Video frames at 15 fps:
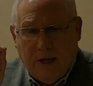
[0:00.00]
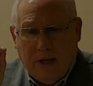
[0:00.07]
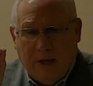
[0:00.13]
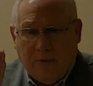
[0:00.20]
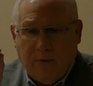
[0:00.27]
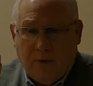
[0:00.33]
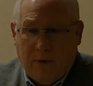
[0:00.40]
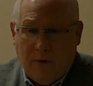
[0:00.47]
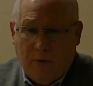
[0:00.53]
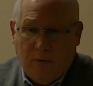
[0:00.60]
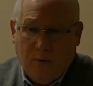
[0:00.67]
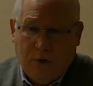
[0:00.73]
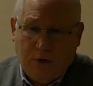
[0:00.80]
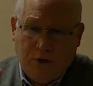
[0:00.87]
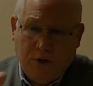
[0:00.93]

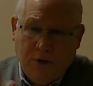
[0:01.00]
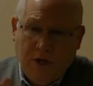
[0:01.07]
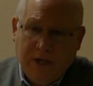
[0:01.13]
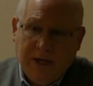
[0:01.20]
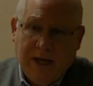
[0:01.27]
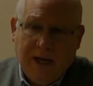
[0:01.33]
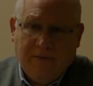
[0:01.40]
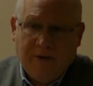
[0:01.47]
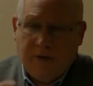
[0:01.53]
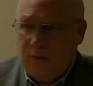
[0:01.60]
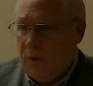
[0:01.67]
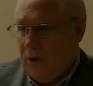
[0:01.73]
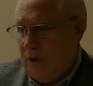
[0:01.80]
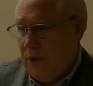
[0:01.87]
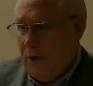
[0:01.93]
we're shooting to have it to
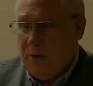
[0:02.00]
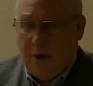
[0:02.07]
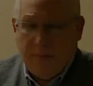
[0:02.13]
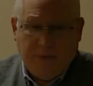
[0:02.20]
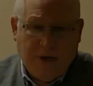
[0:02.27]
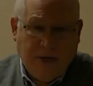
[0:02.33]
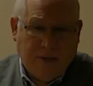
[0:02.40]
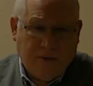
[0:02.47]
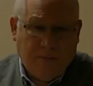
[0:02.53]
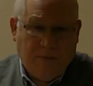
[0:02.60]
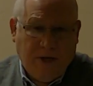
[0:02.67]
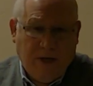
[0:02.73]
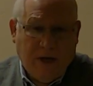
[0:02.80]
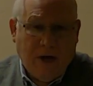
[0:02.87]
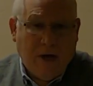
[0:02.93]
where your updates will
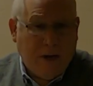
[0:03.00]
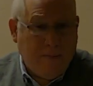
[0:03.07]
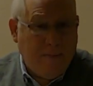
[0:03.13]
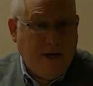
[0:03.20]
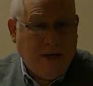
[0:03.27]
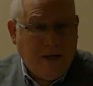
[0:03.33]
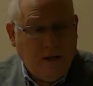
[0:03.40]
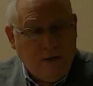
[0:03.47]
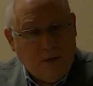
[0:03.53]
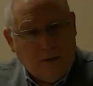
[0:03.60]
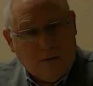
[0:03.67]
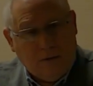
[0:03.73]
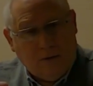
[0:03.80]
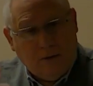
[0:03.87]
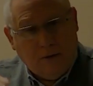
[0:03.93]
be automated.
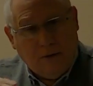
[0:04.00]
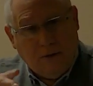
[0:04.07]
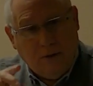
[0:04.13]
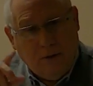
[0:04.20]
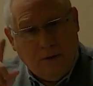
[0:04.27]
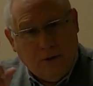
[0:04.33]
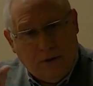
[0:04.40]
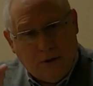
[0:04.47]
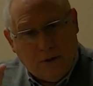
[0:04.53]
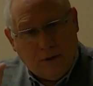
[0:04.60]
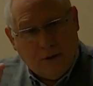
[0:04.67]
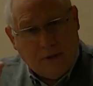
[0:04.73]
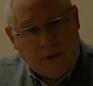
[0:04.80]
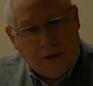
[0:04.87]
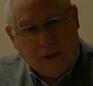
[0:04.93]
You just
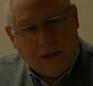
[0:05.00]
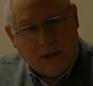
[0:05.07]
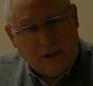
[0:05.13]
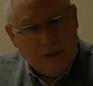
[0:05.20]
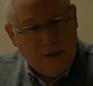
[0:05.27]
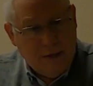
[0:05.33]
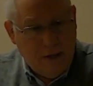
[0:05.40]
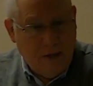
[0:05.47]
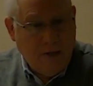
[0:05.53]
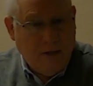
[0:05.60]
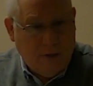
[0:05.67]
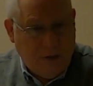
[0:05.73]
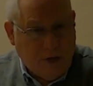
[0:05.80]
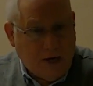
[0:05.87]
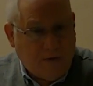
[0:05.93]
click
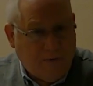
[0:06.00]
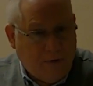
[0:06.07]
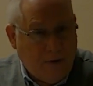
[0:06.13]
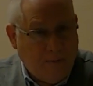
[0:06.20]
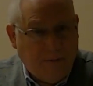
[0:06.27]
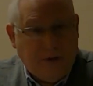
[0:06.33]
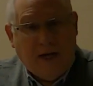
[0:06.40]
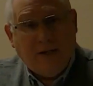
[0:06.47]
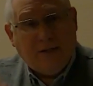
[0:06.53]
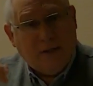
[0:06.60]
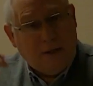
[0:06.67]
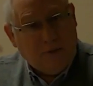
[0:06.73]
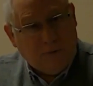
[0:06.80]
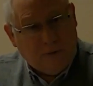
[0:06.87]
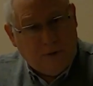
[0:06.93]
check for updates and
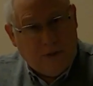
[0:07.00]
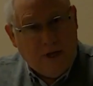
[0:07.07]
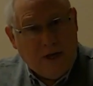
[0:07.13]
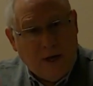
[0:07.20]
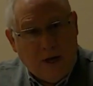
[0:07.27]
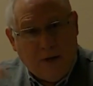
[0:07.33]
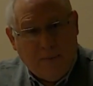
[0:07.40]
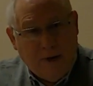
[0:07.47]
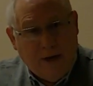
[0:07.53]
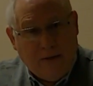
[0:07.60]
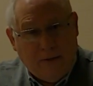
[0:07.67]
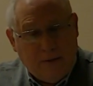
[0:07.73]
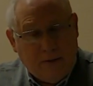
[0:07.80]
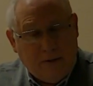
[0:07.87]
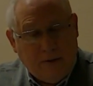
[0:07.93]
it will then
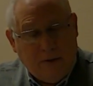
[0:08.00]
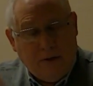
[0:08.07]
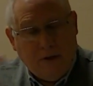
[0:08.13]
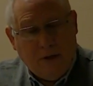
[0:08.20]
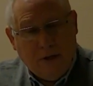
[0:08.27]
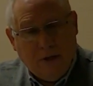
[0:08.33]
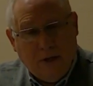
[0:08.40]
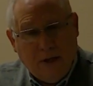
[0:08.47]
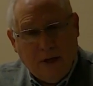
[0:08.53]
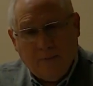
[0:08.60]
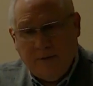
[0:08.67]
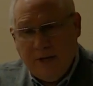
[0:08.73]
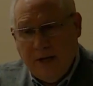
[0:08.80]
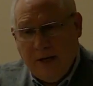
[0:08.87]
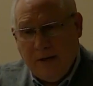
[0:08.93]
automate the
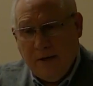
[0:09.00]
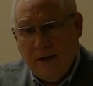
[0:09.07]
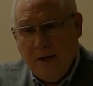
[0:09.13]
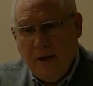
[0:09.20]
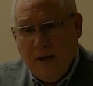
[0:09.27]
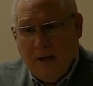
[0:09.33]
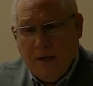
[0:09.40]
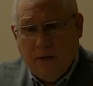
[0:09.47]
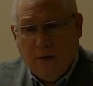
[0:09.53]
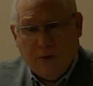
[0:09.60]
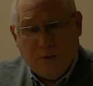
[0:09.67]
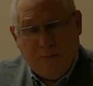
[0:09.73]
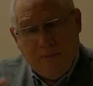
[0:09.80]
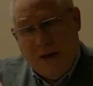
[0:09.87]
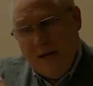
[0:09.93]
update.
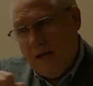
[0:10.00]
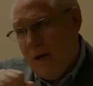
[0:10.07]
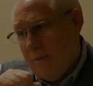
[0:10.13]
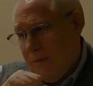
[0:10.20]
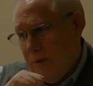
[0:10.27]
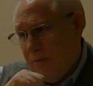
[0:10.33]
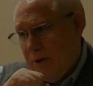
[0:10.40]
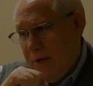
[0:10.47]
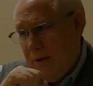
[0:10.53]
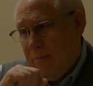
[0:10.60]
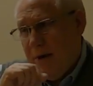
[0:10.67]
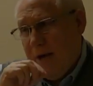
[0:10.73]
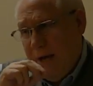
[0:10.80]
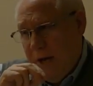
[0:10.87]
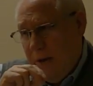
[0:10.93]
Those may not be ready
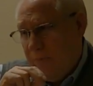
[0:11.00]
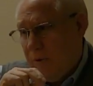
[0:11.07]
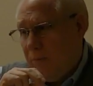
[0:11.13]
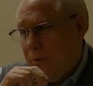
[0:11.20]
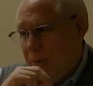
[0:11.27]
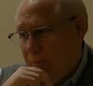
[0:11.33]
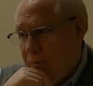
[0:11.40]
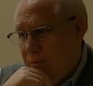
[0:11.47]
by April, but